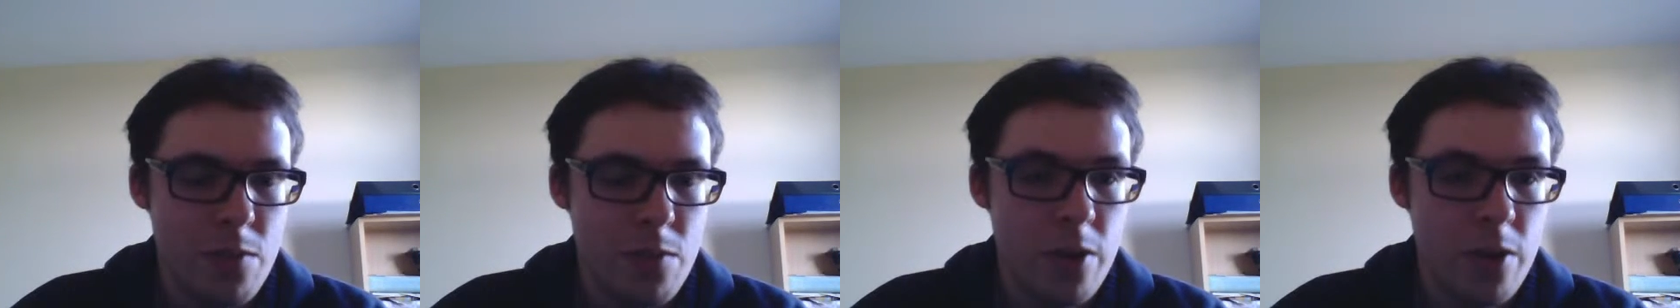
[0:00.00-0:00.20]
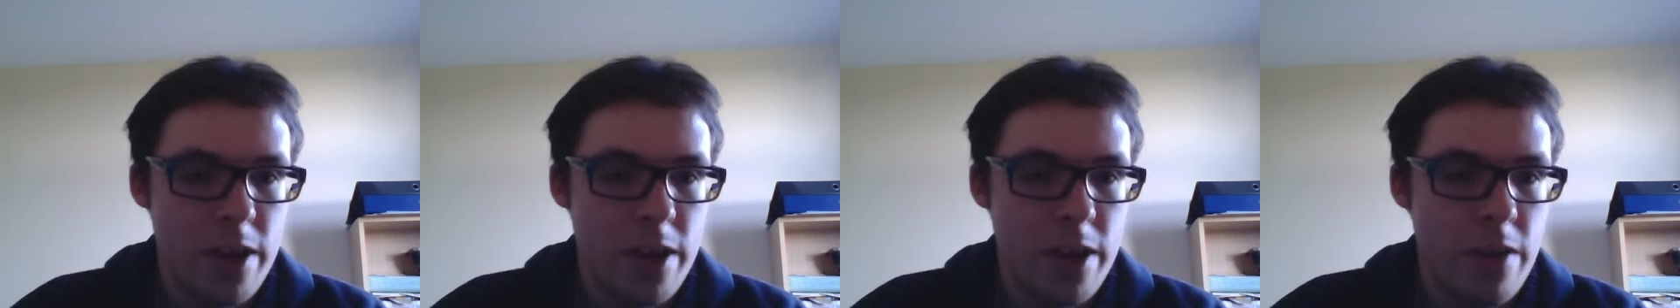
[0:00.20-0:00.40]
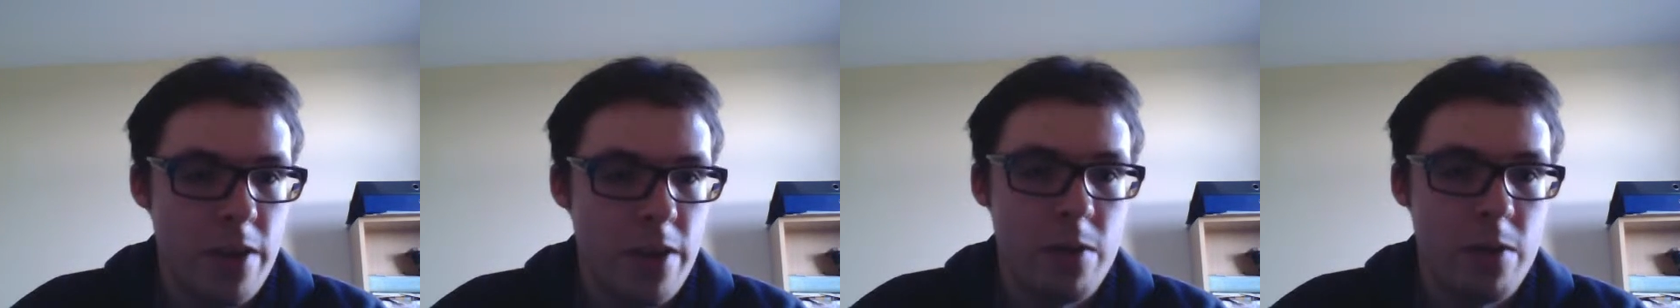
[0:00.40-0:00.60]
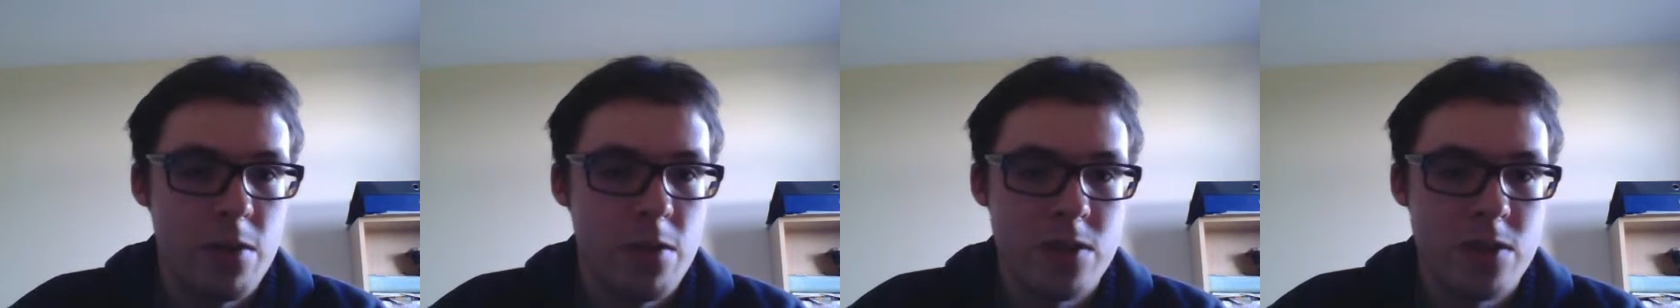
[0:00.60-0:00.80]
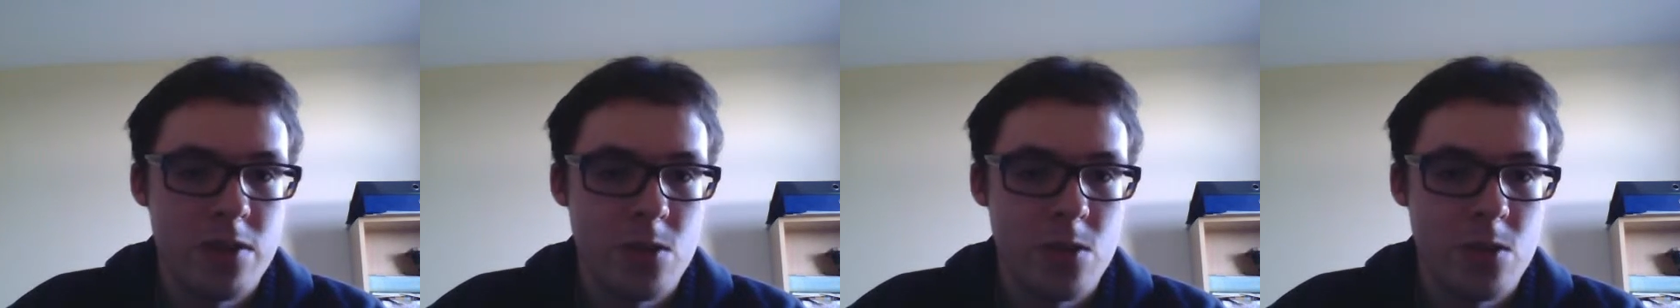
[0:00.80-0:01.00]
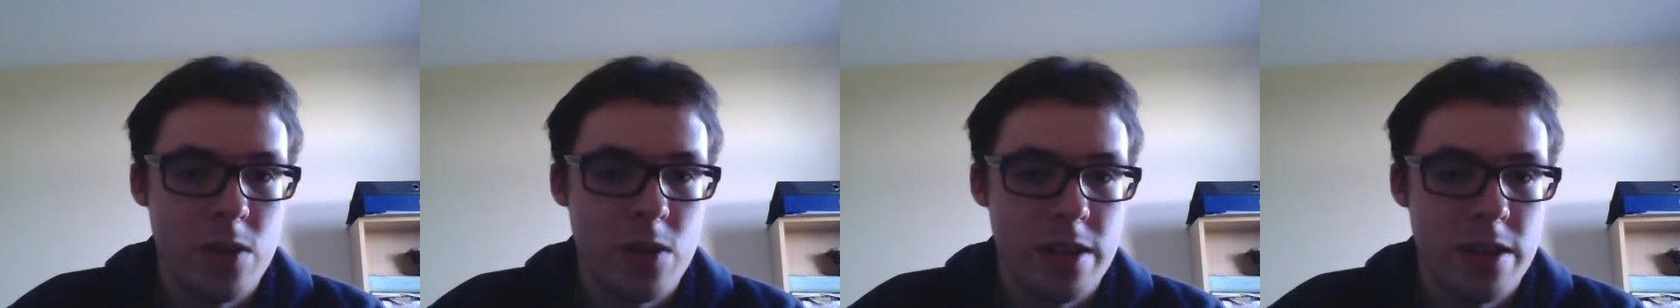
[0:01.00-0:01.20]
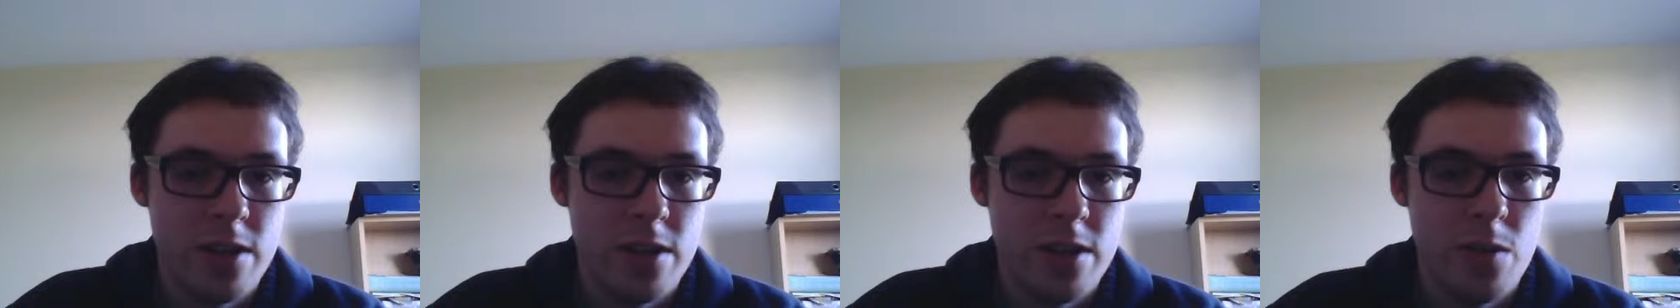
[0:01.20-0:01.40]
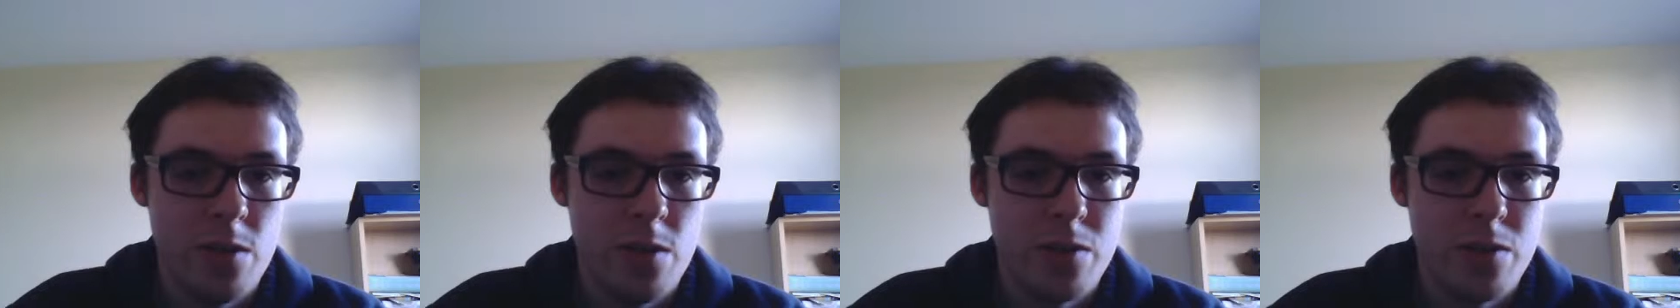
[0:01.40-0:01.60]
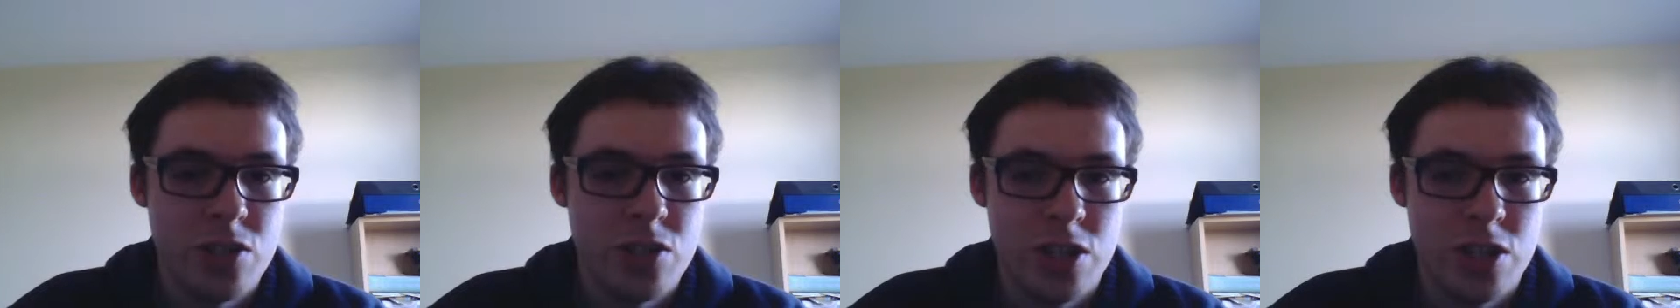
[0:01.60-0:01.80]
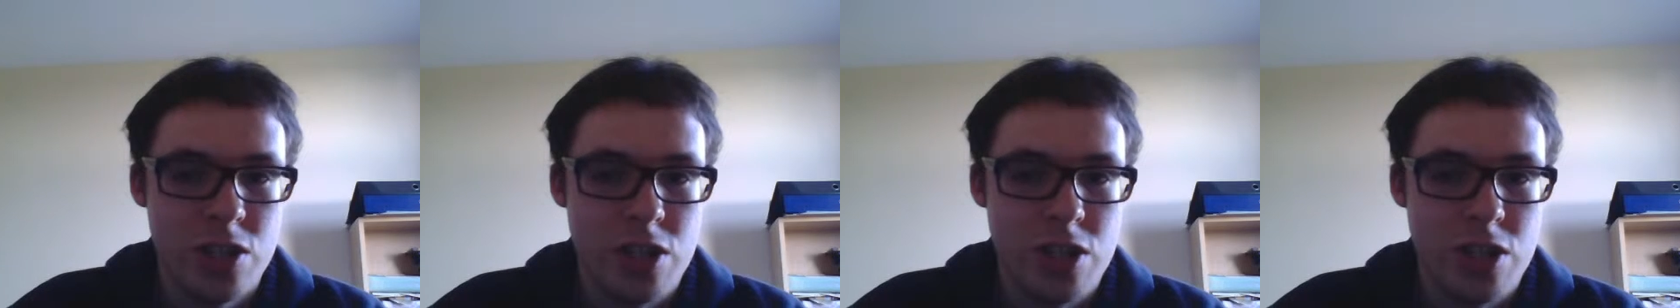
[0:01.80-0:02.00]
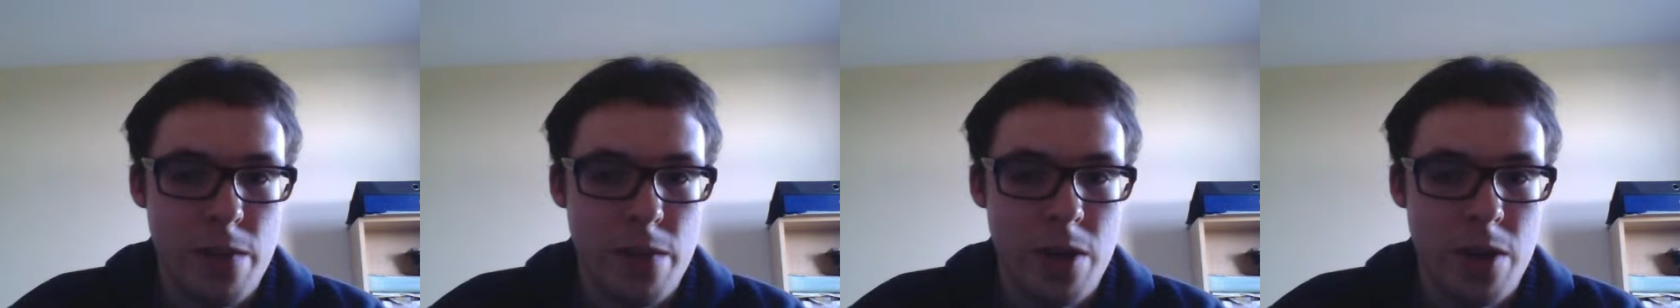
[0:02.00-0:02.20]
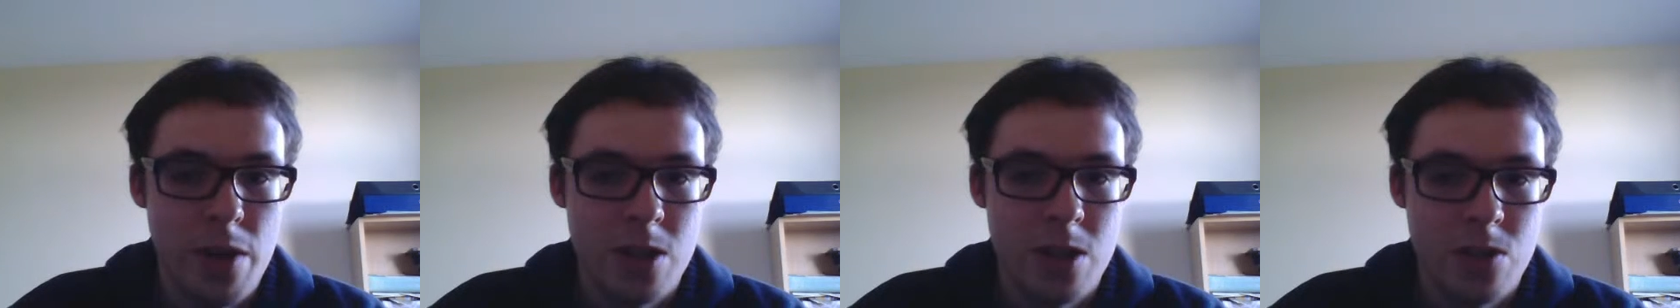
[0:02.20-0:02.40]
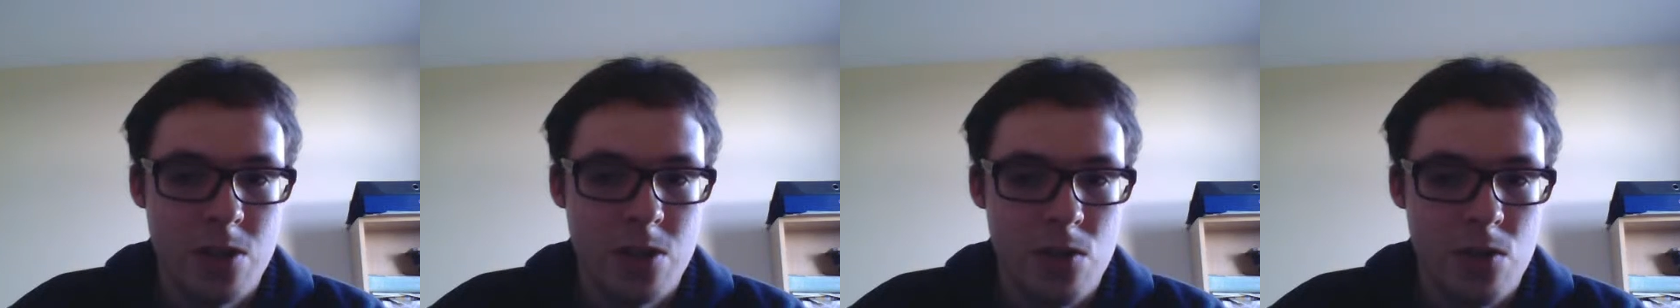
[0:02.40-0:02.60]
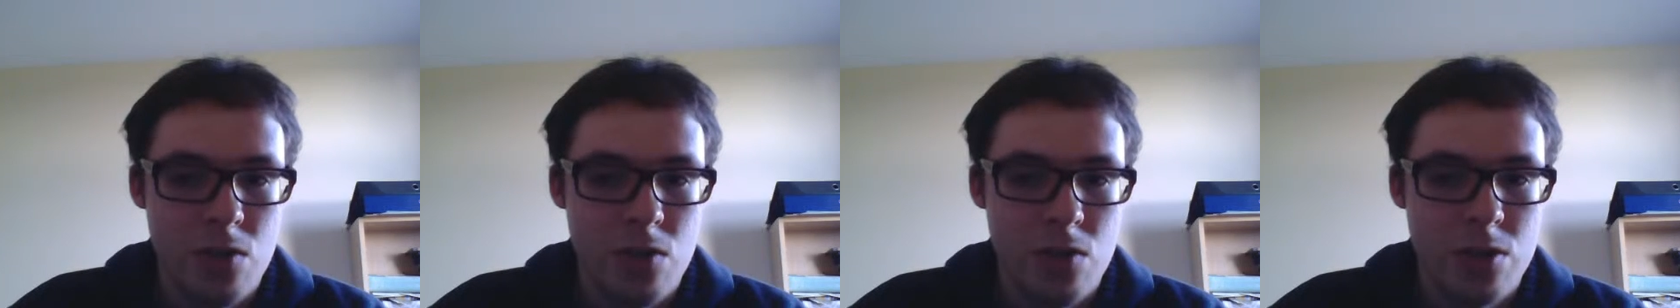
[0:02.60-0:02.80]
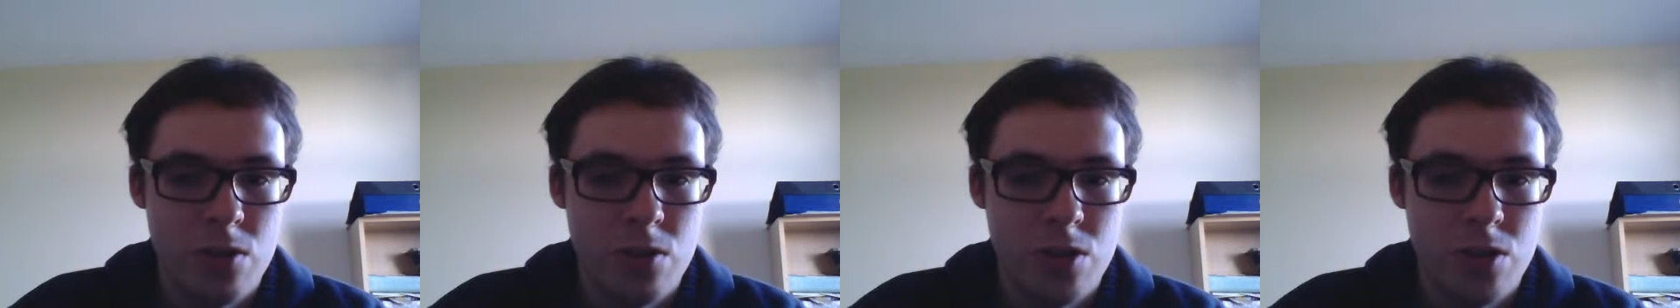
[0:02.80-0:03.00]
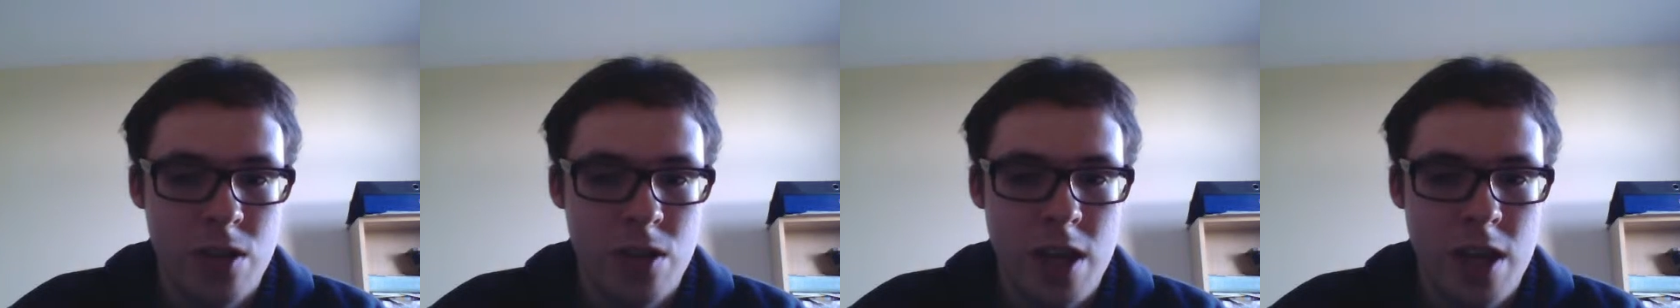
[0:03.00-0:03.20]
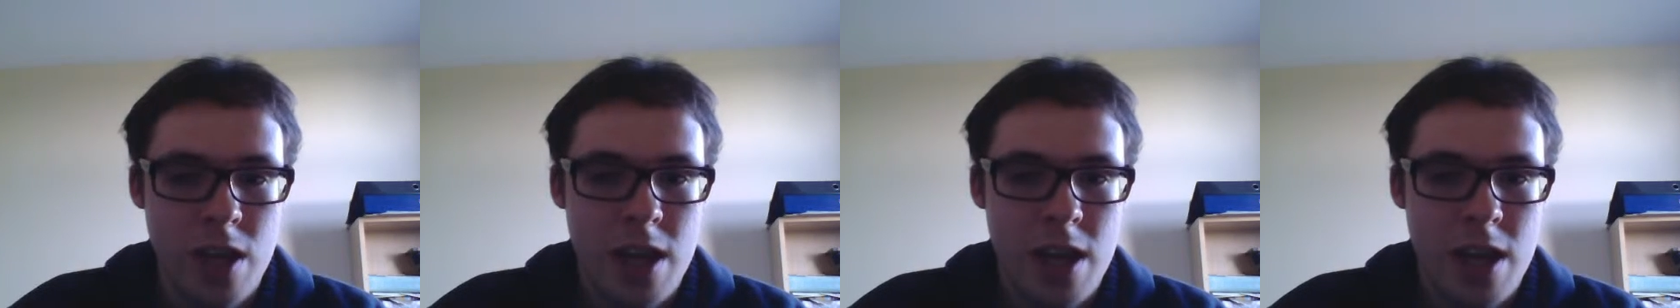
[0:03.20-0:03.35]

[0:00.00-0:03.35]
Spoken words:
Monaco he would have scored had he not misjudged that pass on Grosjean.